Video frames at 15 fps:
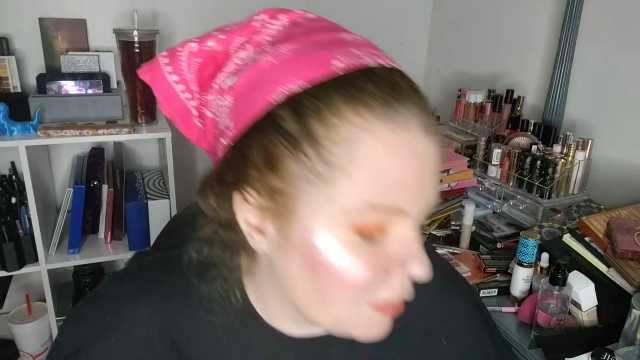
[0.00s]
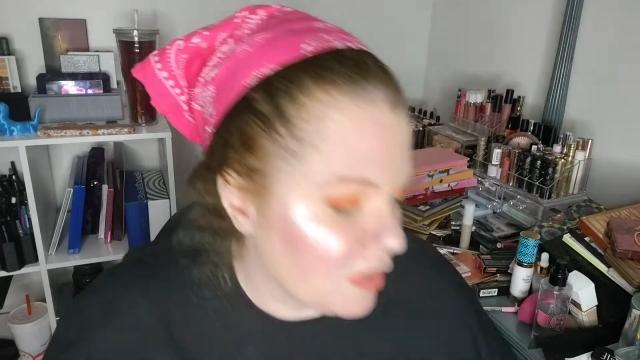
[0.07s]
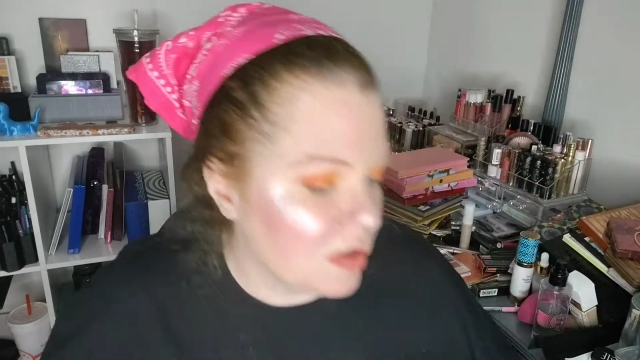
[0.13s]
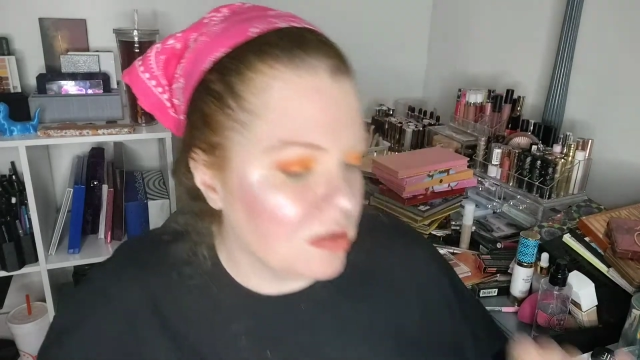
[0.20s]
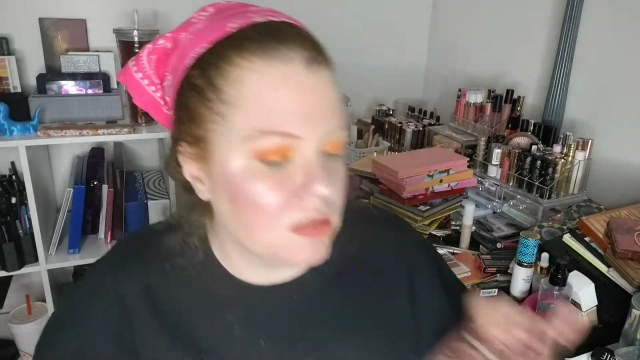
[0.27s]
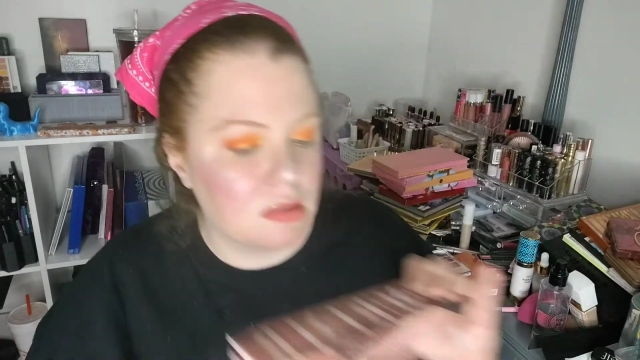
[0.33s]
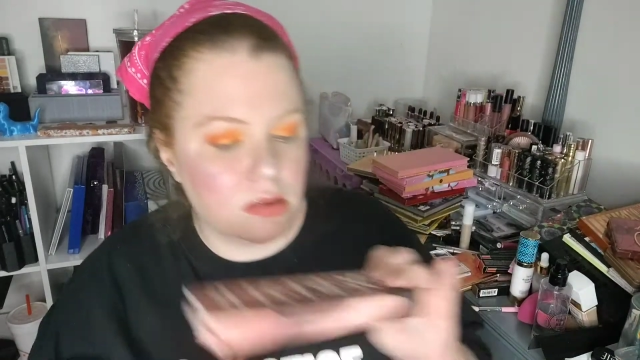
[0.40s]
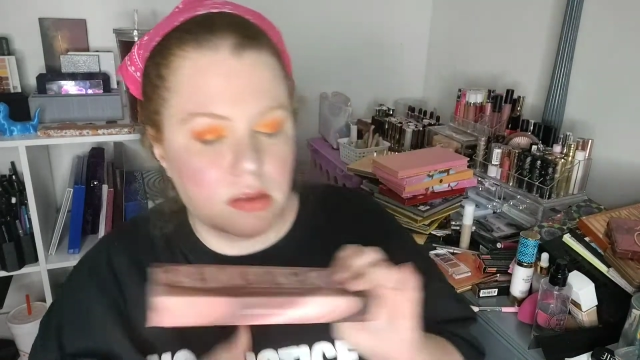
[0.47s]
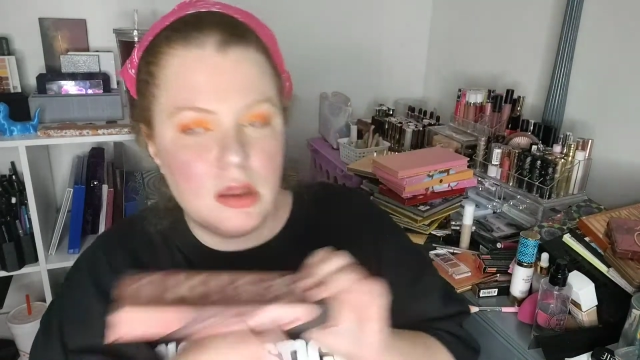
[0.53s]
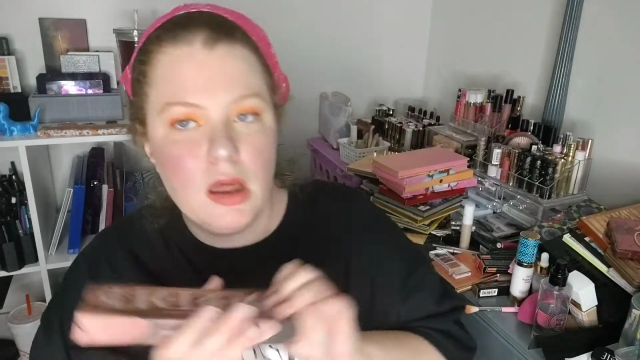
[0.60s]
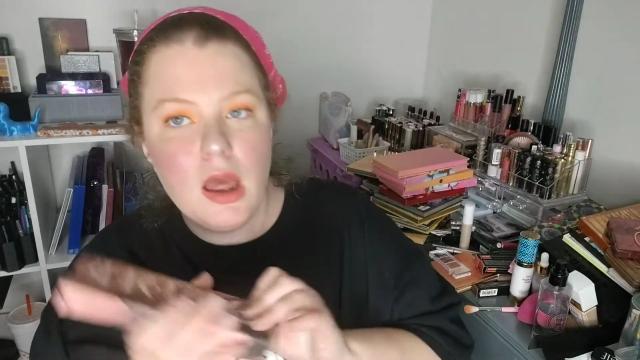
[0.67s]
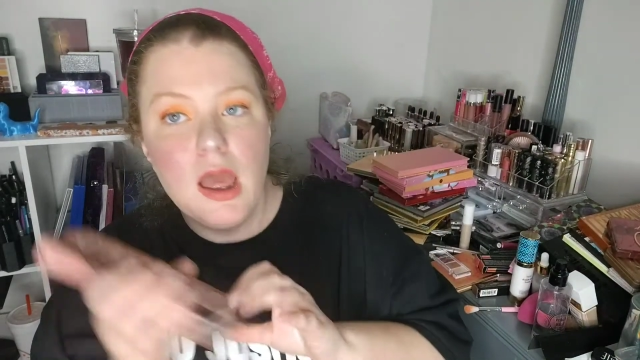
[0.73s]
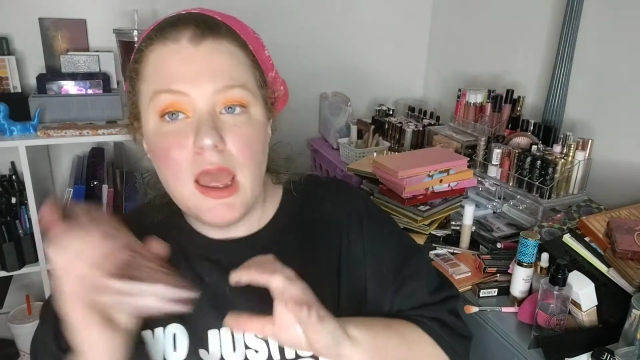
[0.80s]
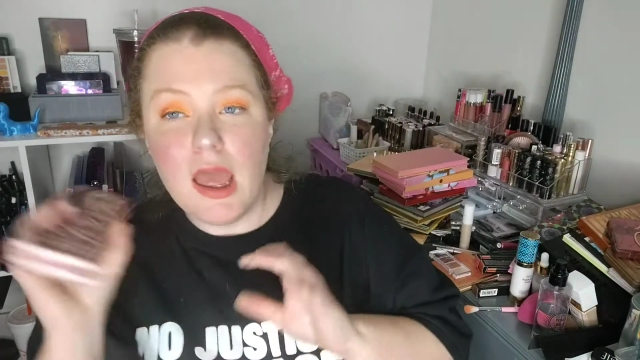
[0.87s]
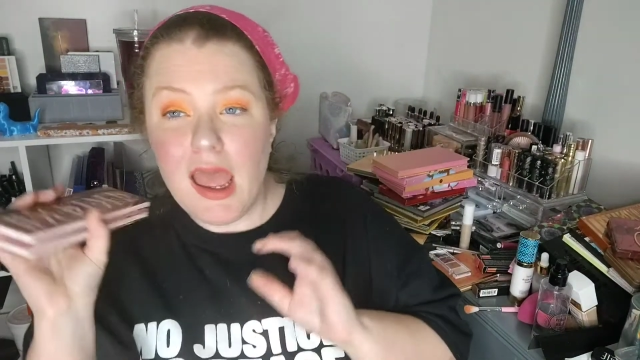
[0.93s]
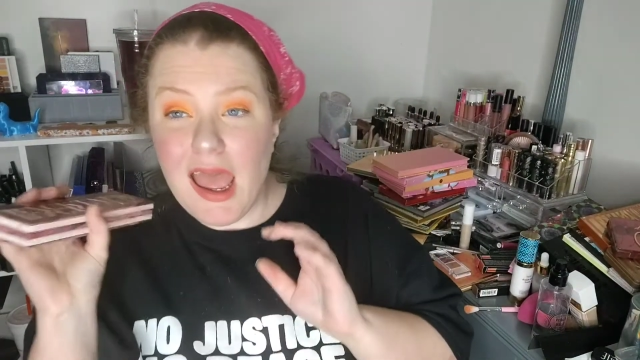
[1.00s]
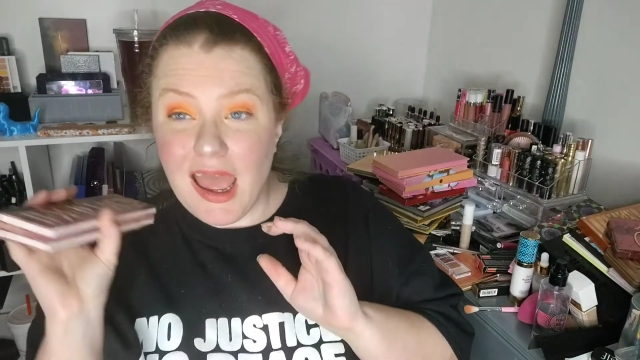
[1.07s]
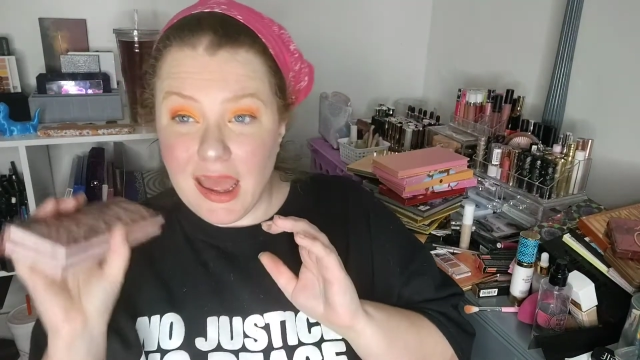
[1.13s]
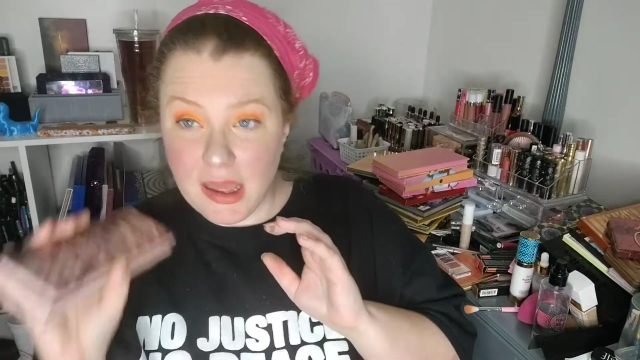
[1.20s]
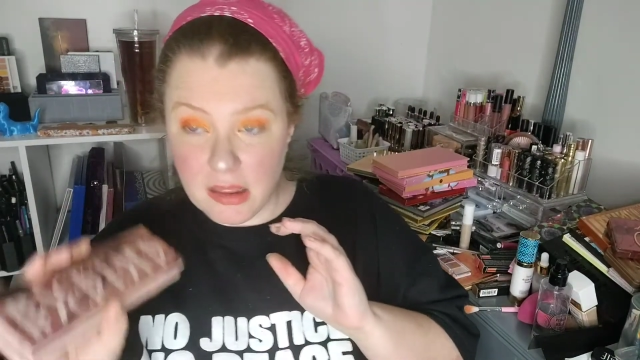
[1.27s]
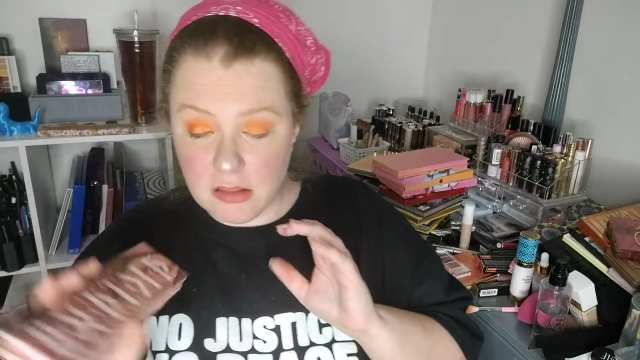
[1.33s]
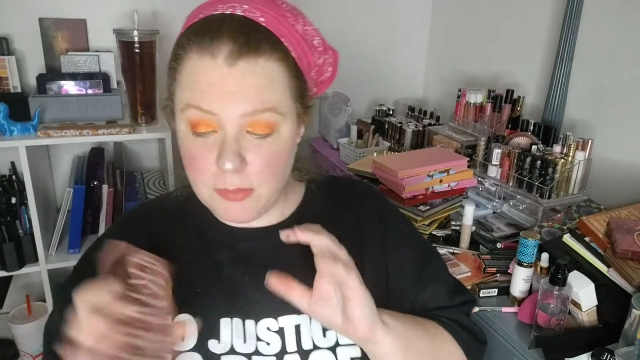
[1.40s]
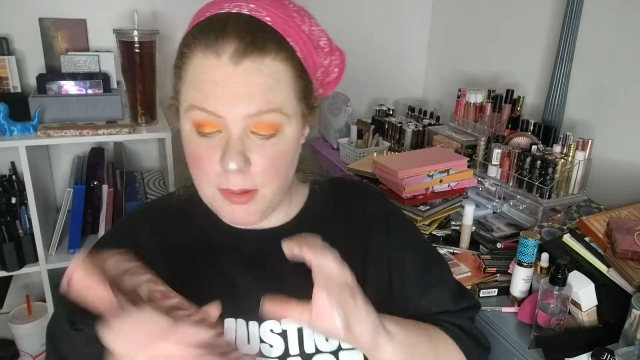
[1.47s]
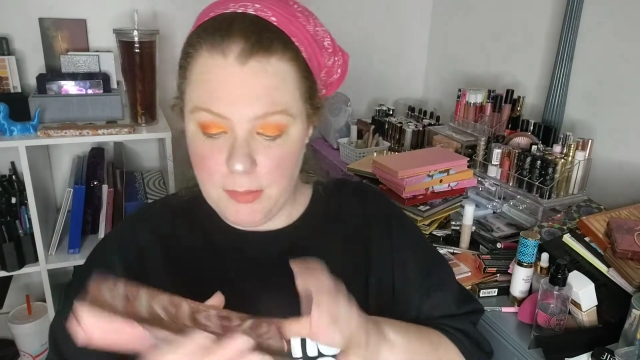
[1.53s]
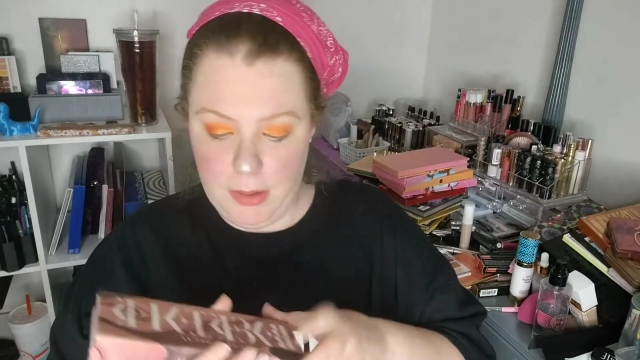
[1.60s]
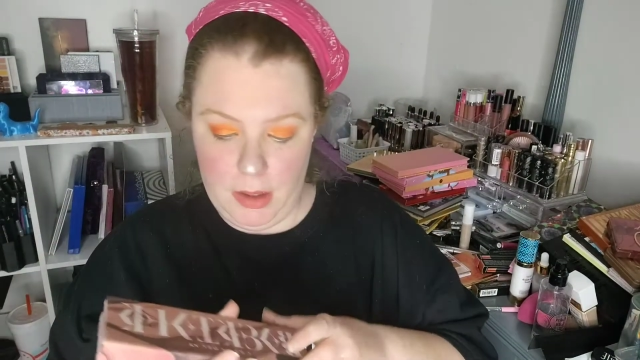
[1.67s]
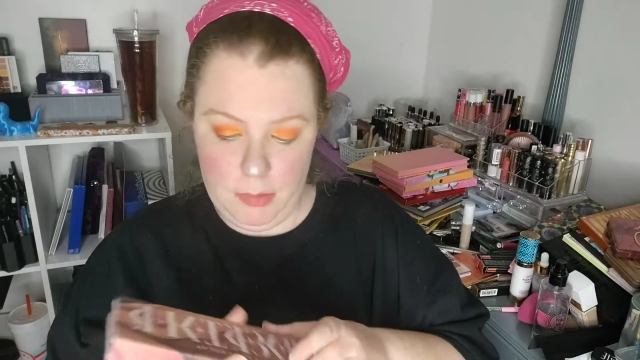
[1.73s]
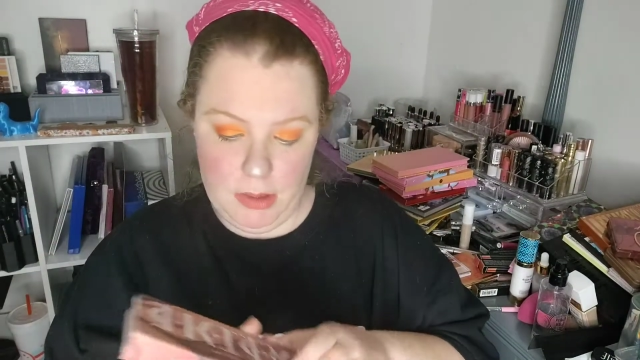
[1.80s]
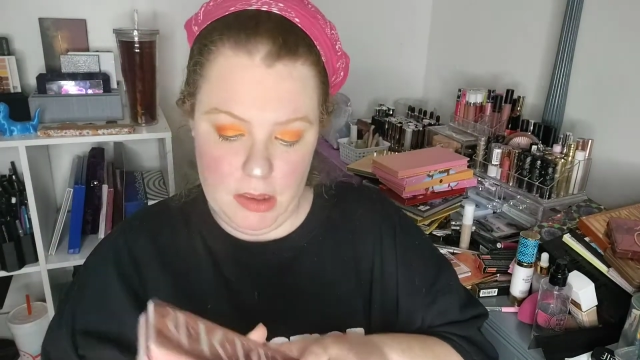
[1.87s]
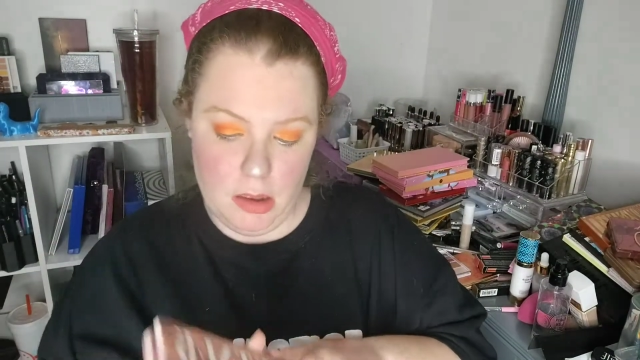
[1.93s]
This is my
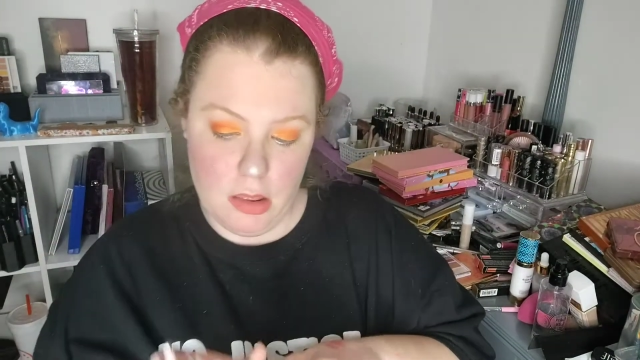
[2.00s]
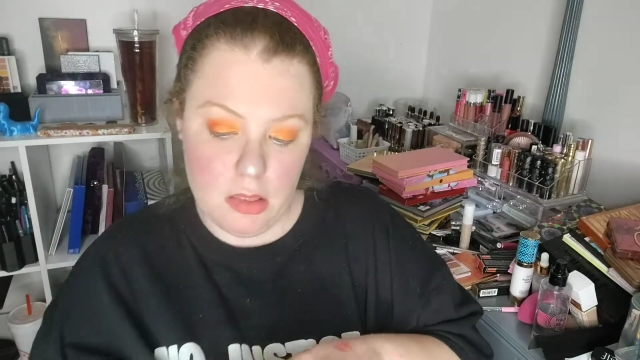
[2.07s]
baby.